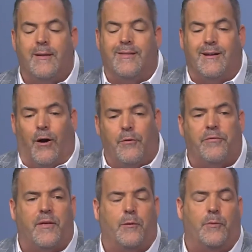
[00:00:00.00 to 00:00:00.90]
The other
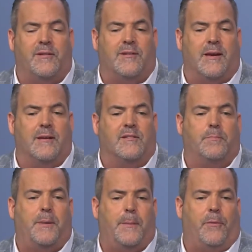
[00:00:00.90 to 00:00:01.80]
thing that we see is
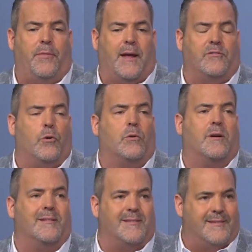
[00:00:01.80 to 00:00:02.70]
people that don't
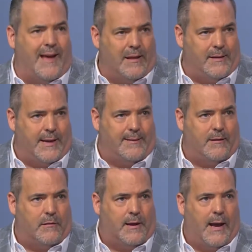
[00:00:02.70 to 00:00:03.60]
consolidate
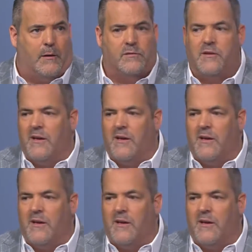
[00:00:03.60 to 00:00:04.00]
their accounts.